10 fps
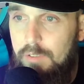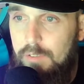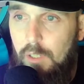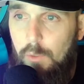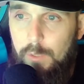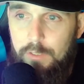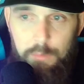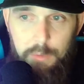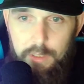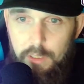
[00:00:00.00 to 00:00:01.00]
going to
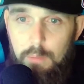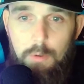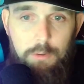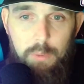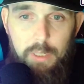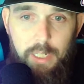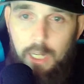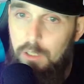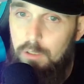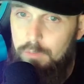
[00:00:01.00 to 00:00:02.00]
be the number 3
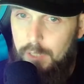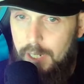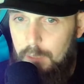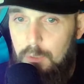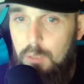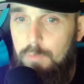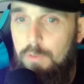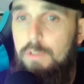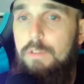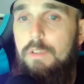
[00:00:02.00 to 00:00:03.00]
guy over Adam
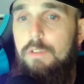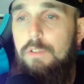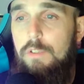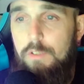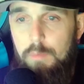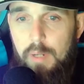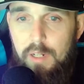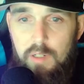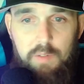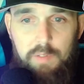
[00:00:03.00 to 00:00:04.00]
Humphries. It's just a
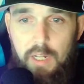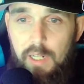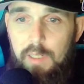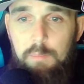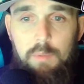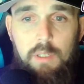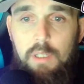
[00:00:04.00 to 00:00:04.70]
matter of time.